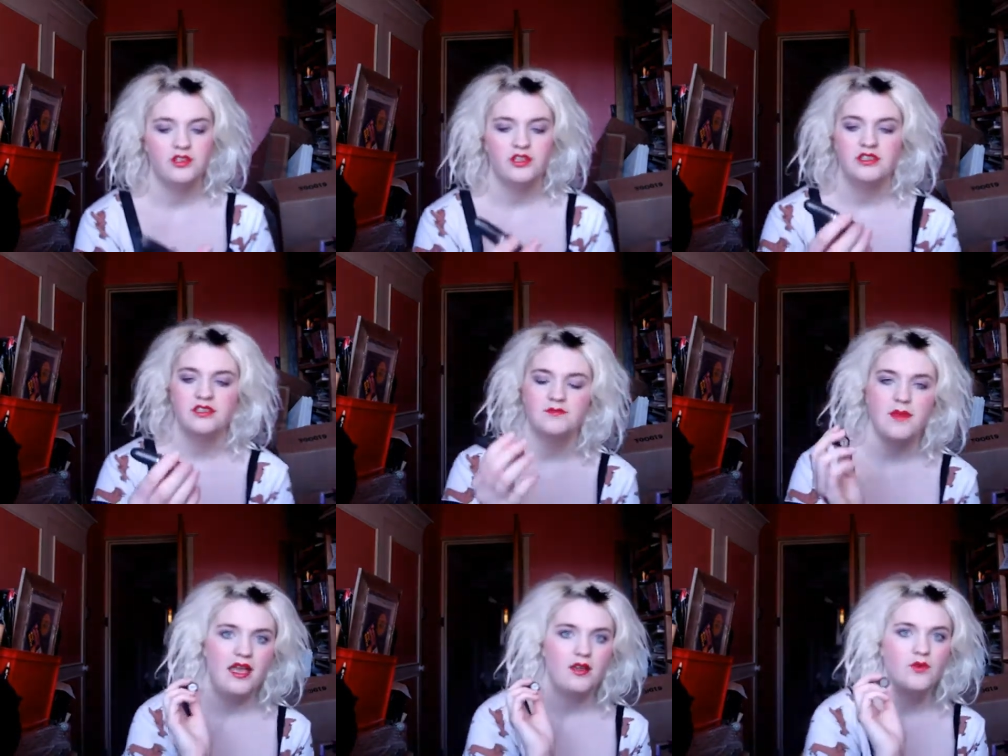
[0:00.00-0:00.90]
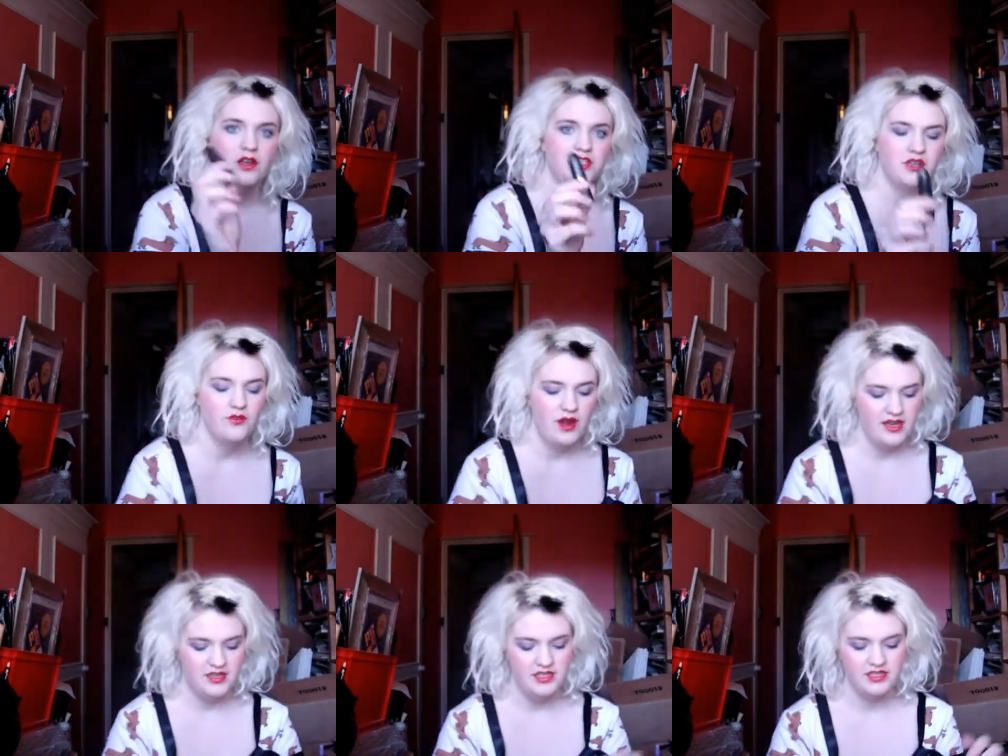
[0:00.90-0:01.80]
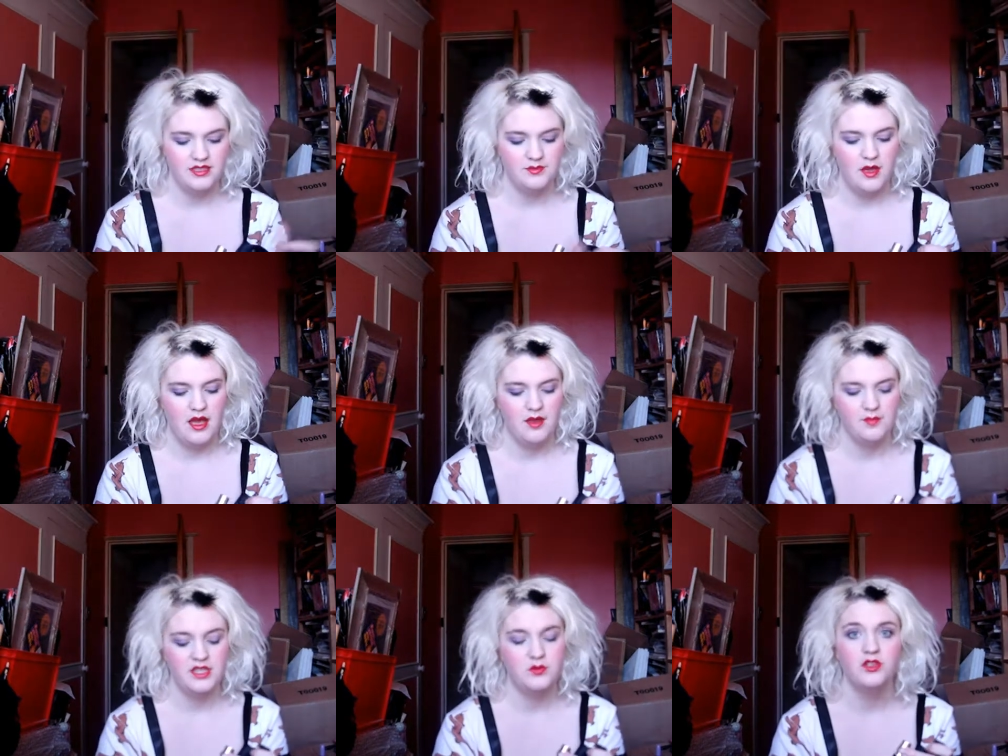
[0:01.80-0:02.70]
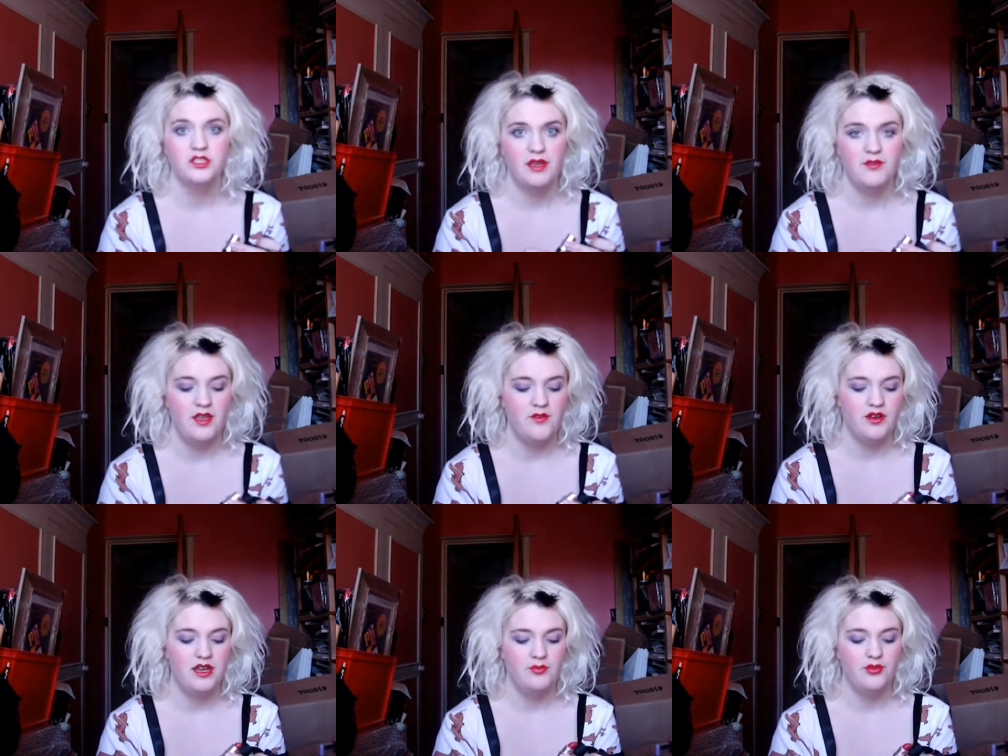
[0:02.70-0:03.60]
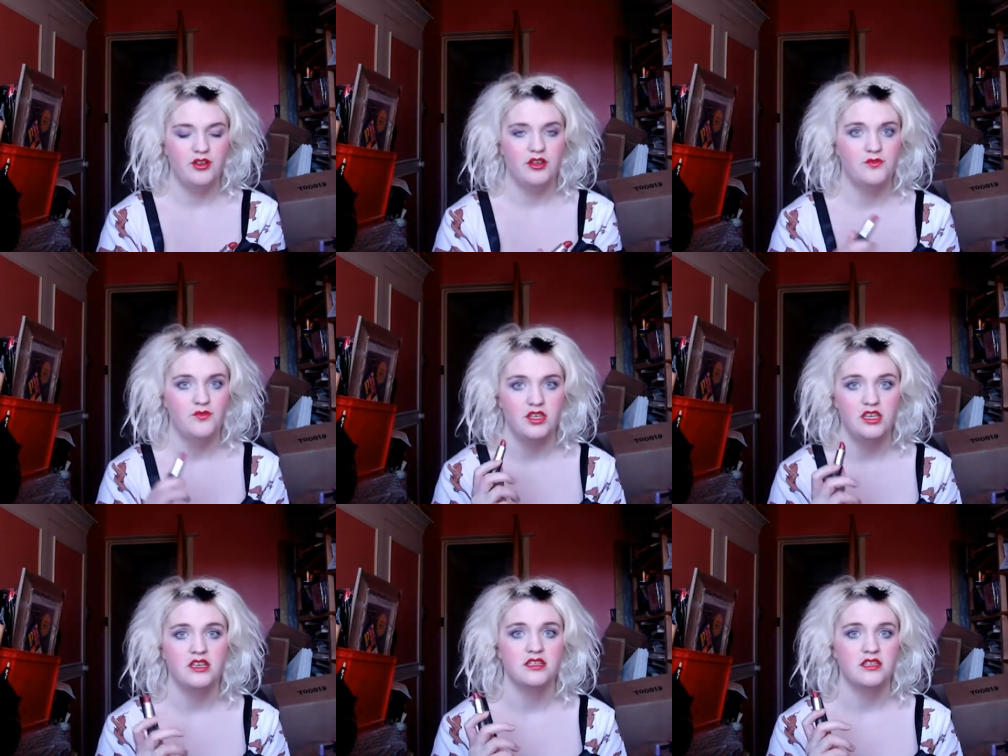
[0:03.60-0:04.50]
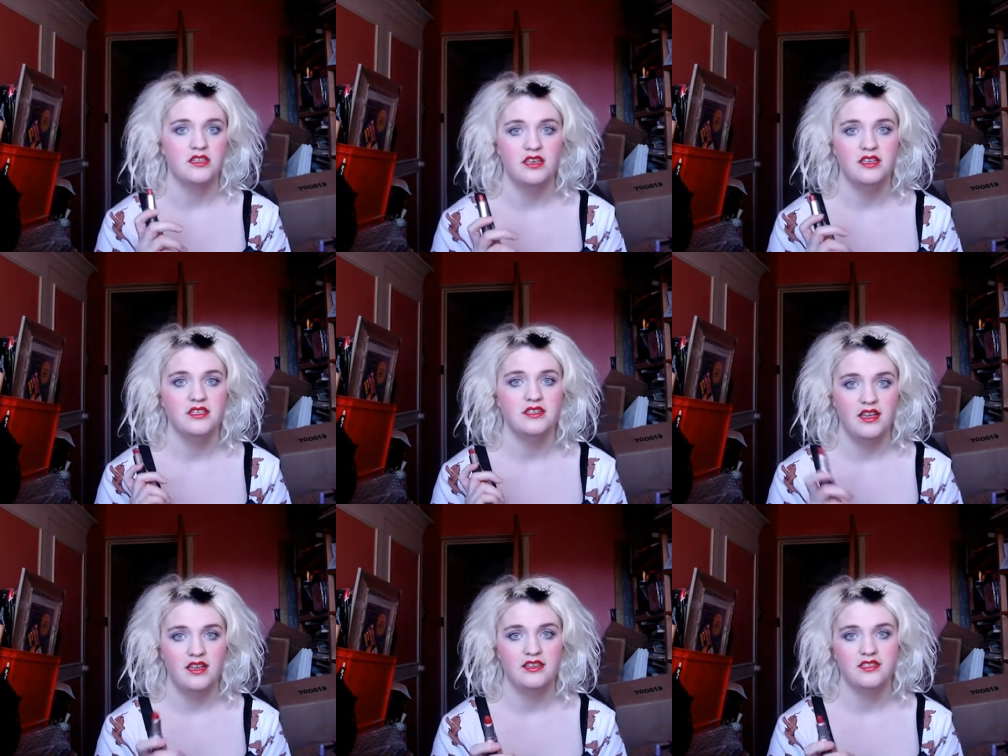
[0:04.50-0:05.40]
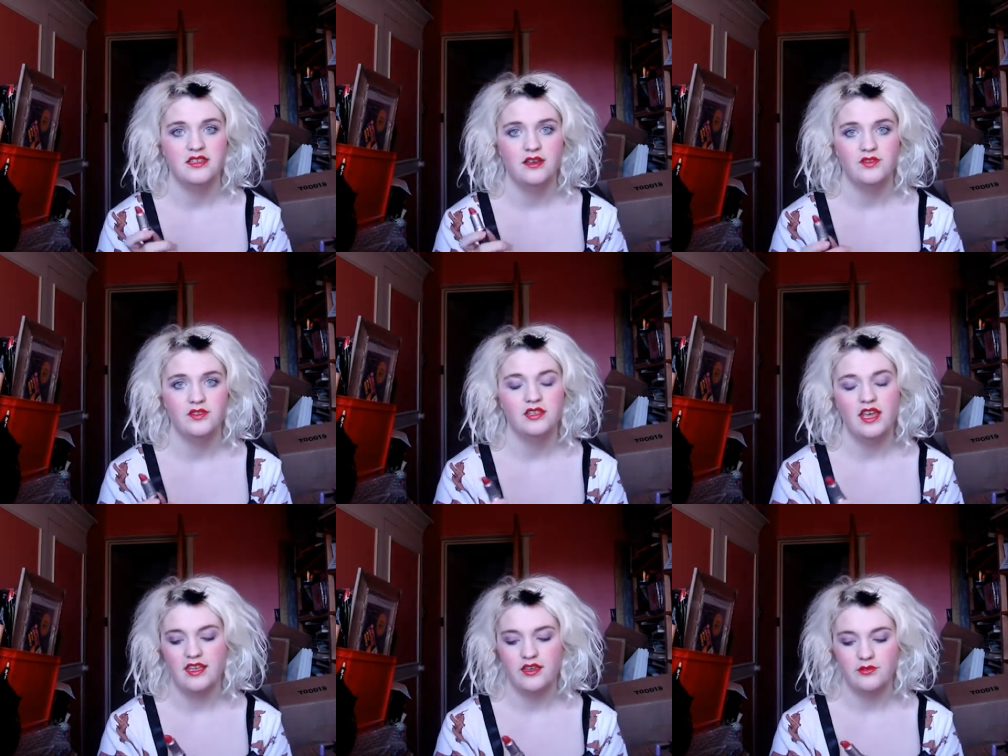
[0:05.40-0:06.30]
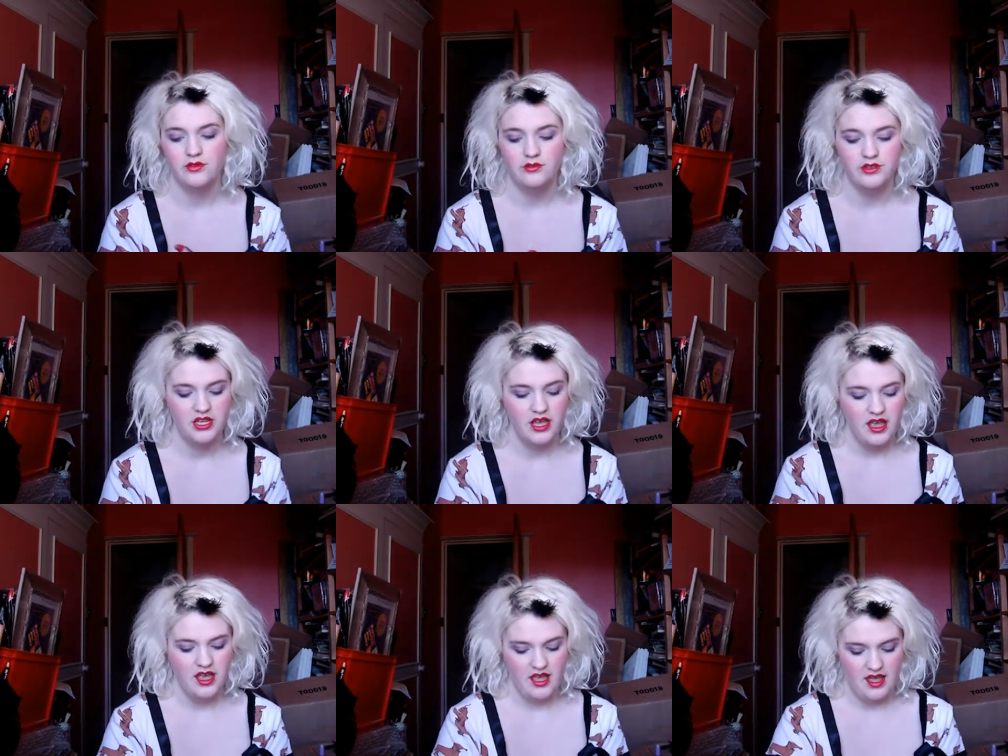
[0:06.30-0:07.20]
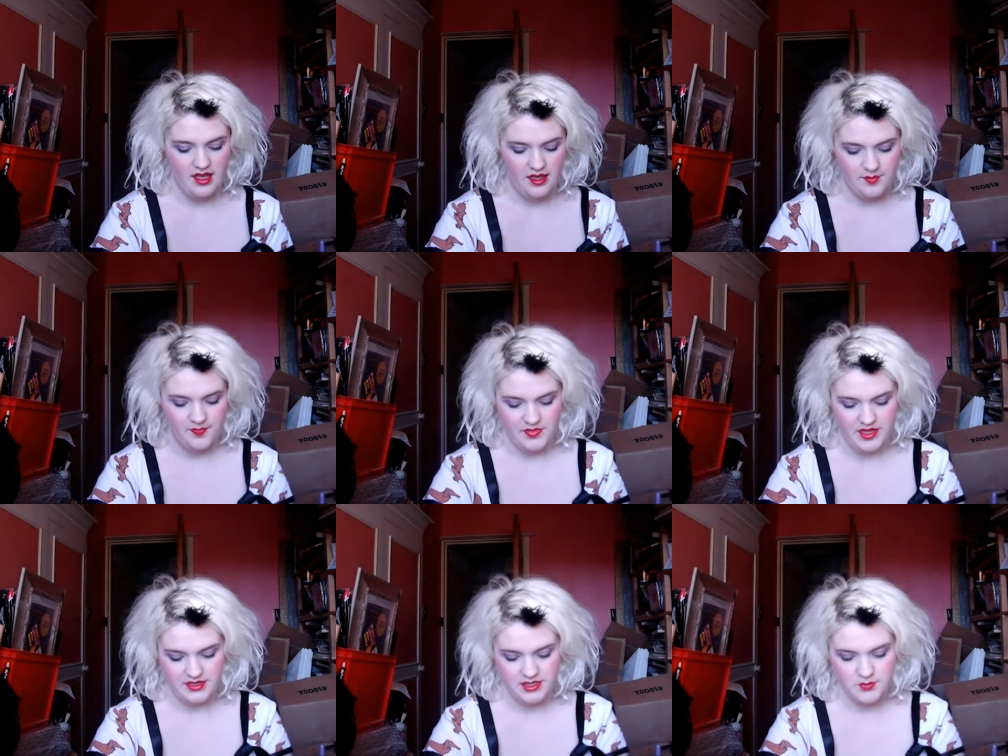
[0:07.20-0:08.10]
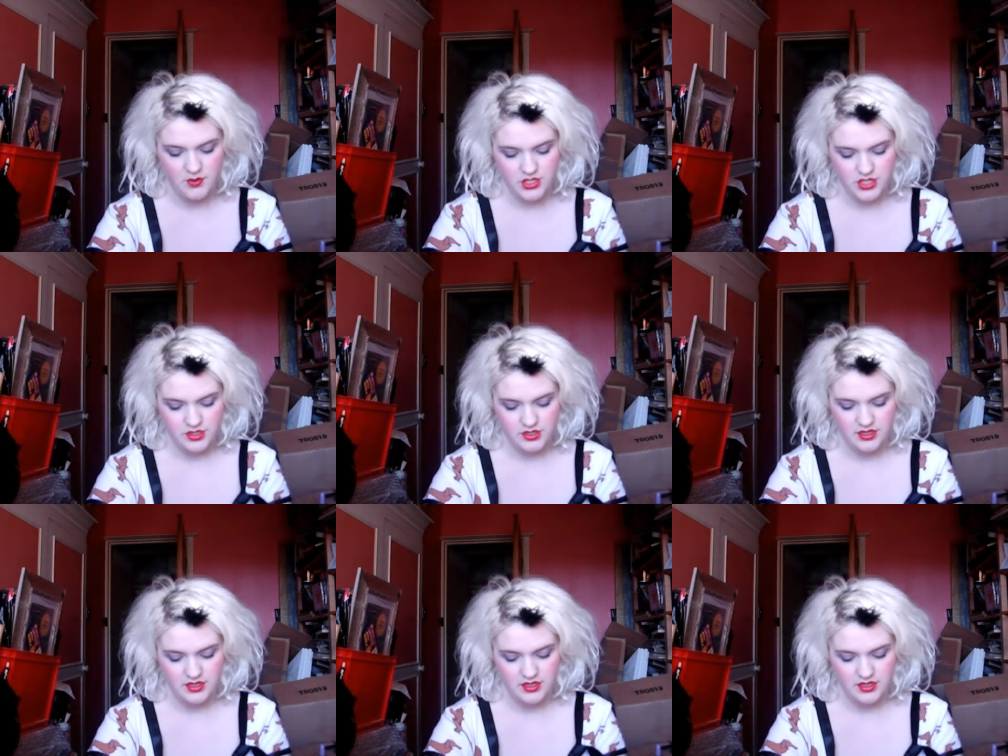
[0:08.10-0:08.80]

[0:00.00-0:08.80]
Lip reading: This is MAC Russian Red. This was my favourite lip product for years and years until I discovered Kangaroo. Here's a swatch.